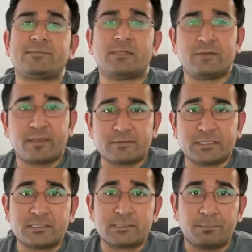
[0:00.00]
and we have
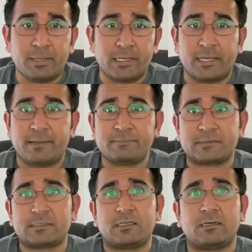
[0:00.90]
seen some big
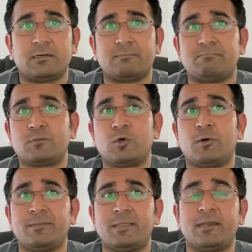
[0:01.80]
names
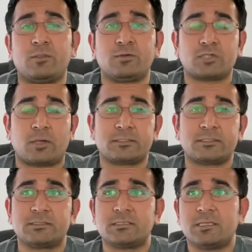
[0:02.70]
go up there in those
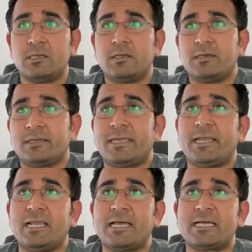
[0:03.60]
auctions.
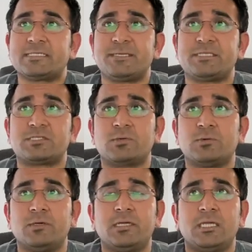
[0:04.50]
Gale has been
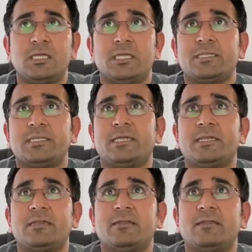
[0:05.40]
sold, then